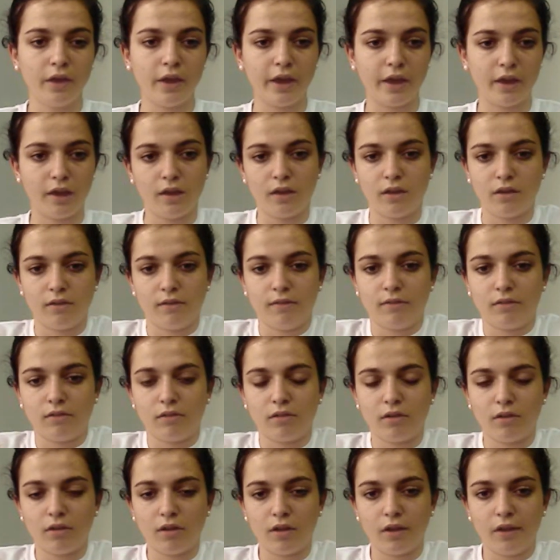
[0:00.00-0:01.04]

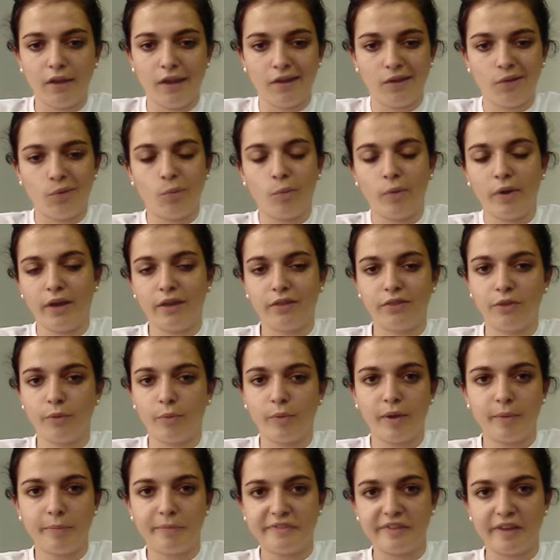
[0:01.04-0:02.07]
and in a way the
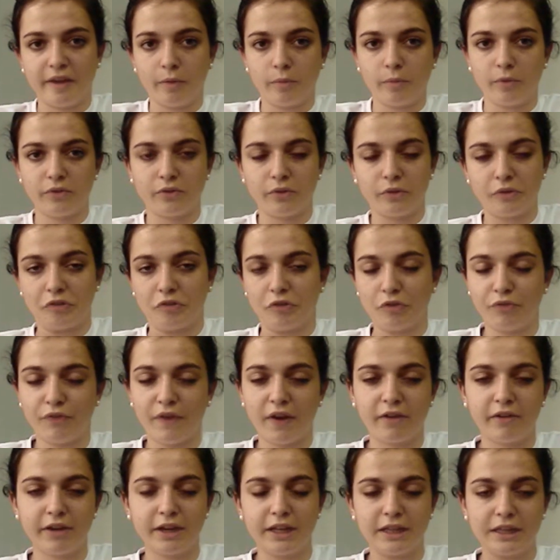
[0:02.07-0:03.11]
website was also
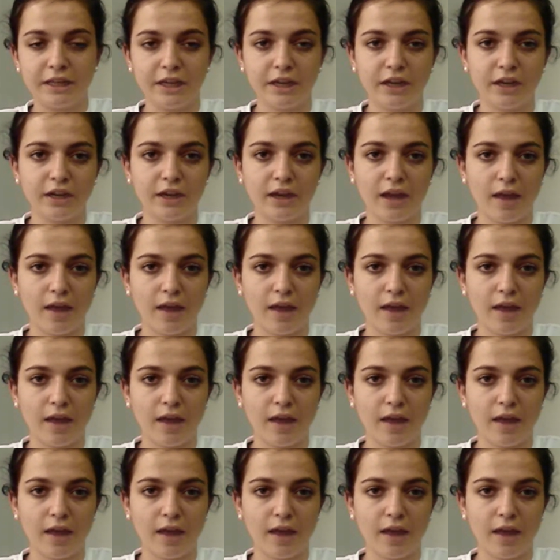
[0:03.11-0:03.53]
very clear.